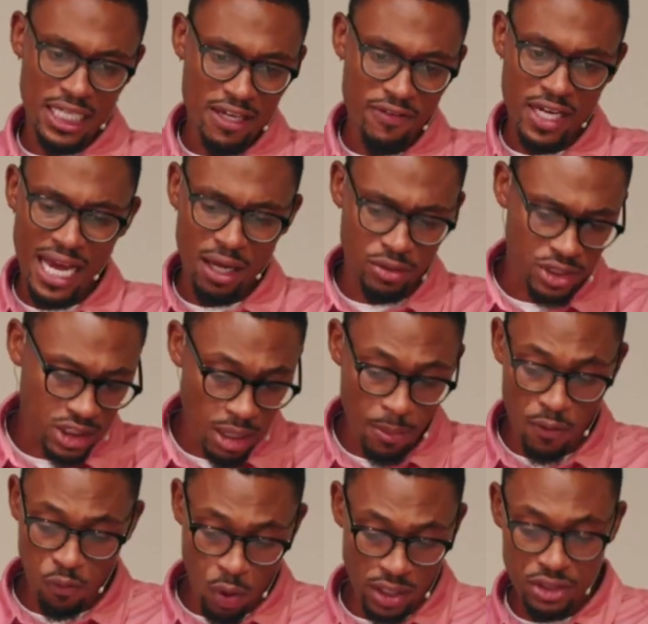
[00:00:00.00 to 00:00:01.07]
leaving out
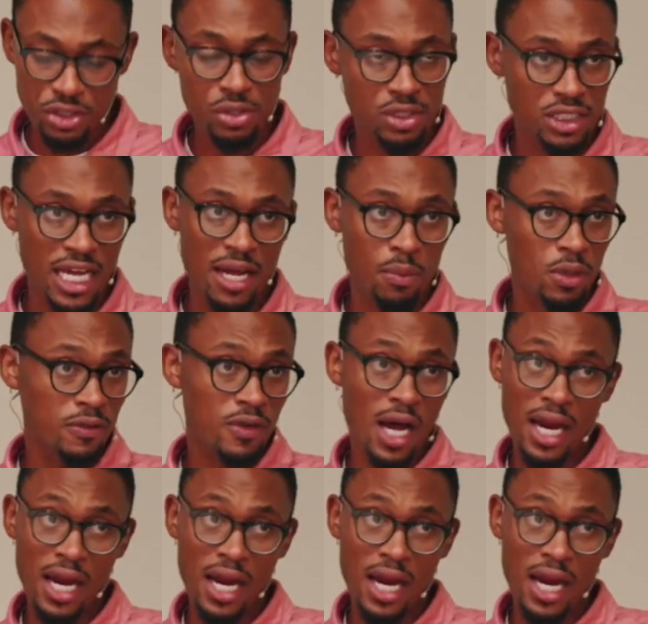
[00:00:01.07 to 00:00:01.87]
some of what you say,